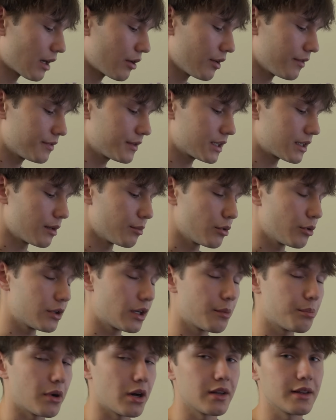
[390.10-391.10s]
how I've
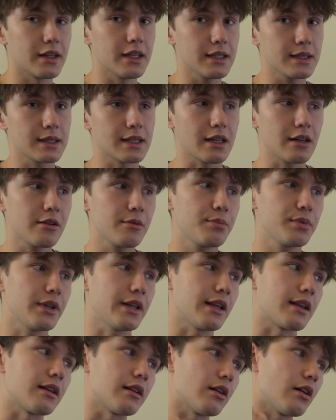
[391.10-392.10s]
stumbled upon this setup,
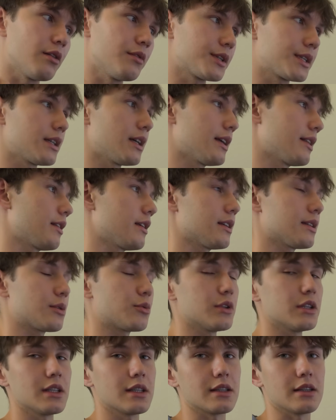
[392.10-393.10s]
and obviously I think
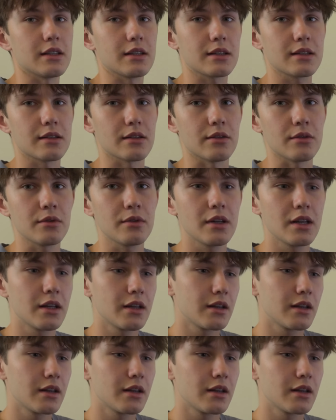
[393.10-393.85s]
it's really slick, so.